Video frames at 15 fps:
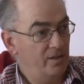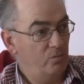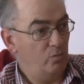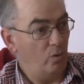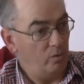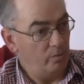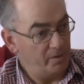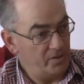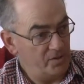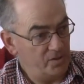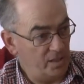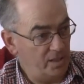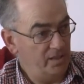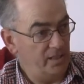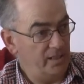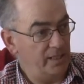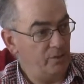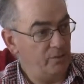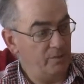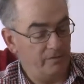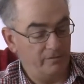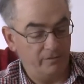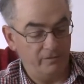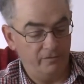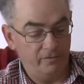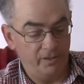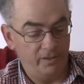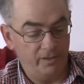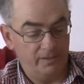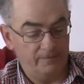What will be the sign that they will be
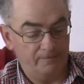fulfilled?